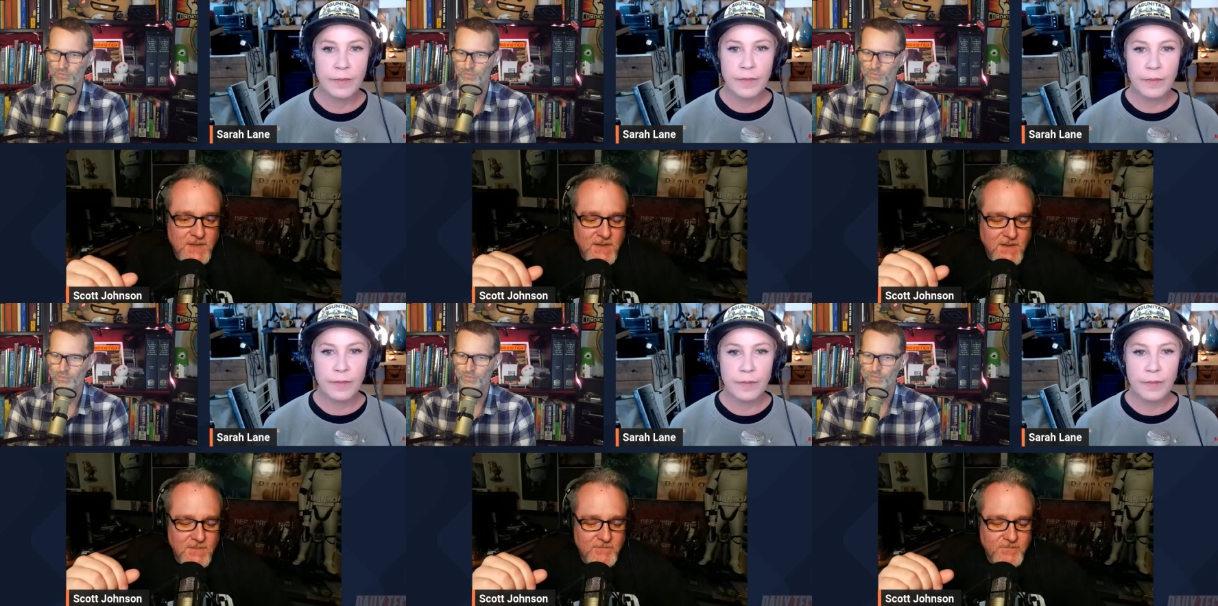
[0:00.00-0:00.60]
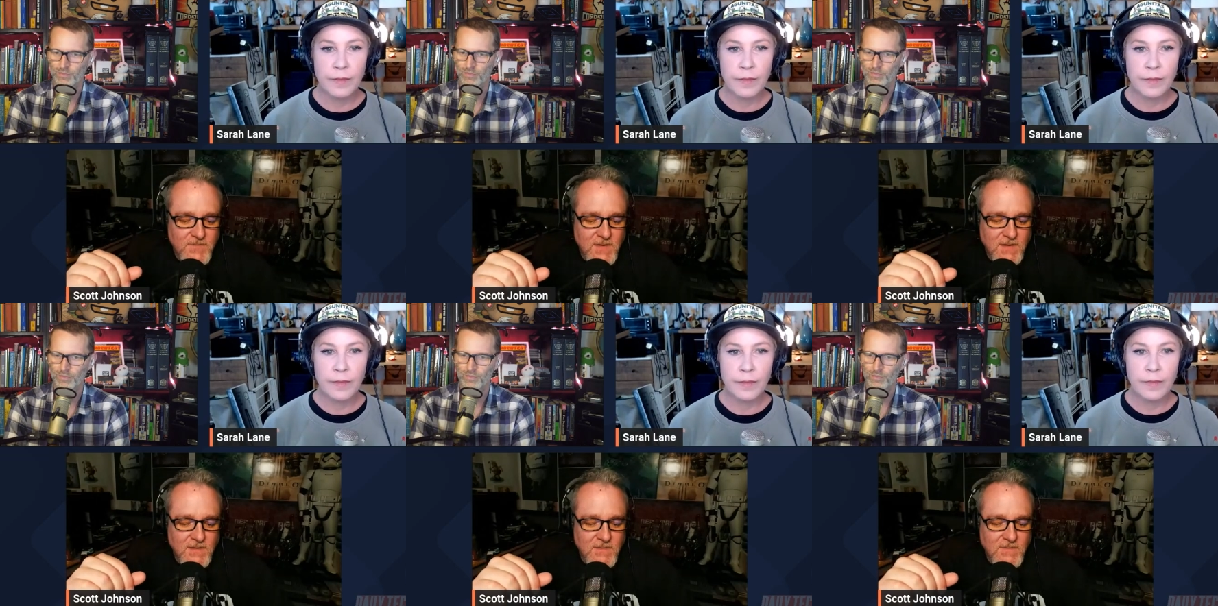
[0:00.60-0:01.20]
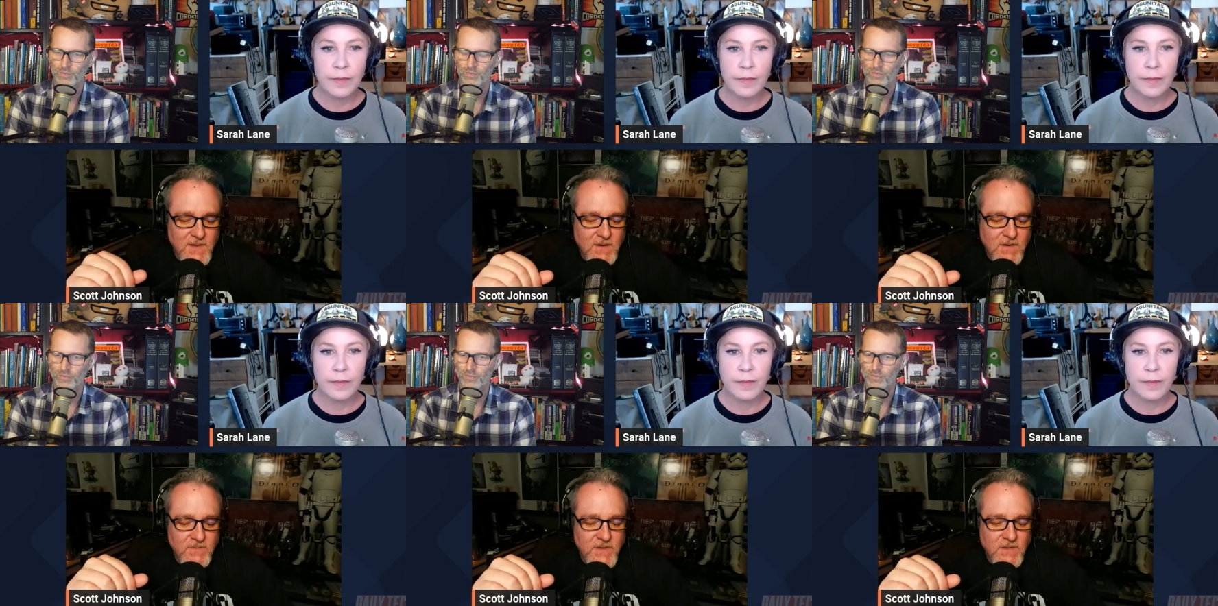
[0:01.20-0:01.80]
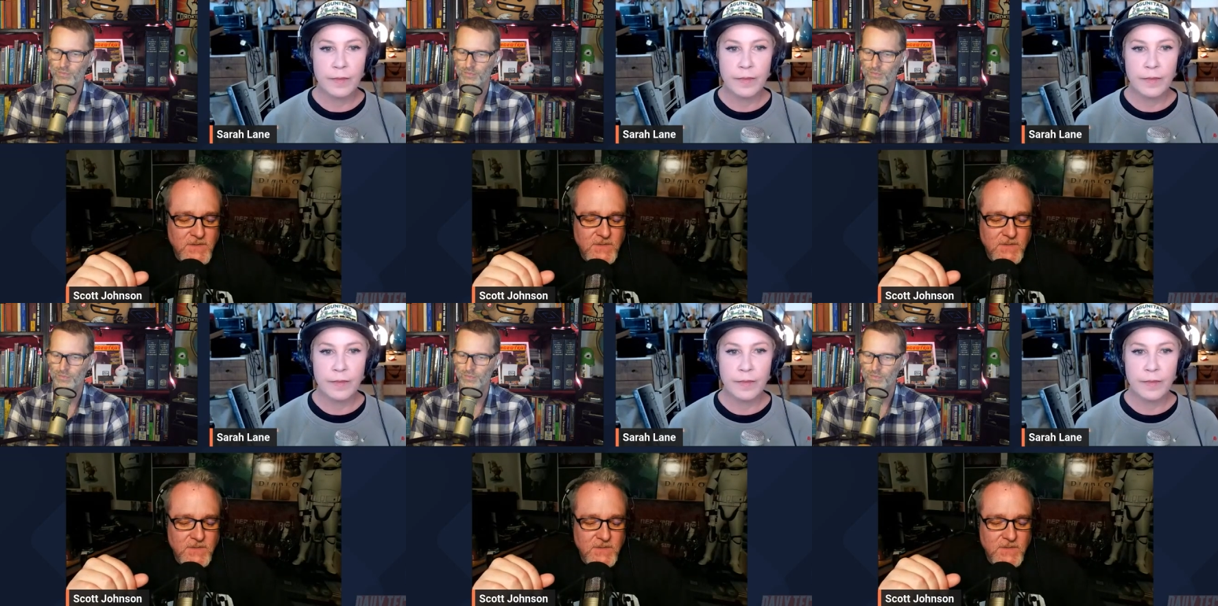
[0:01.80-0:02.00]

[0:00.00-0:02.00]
Speaker 1: um, there there's